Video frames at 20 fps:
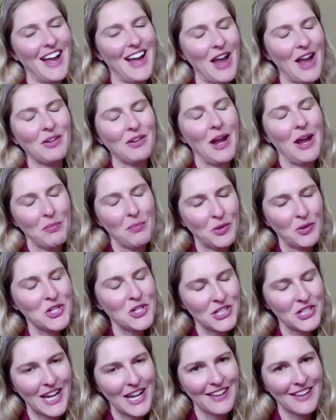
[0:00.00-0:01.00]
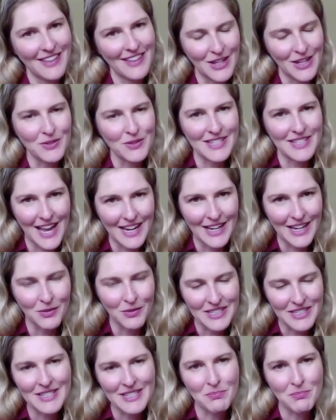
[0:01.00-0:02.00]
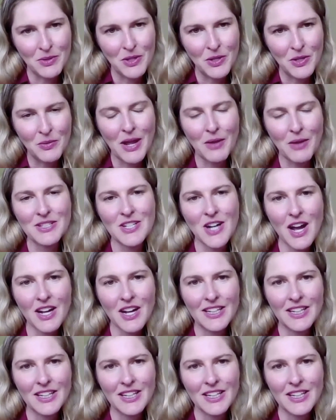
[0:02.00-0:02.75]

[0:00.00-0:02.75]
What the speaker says: merchants on Shopify. And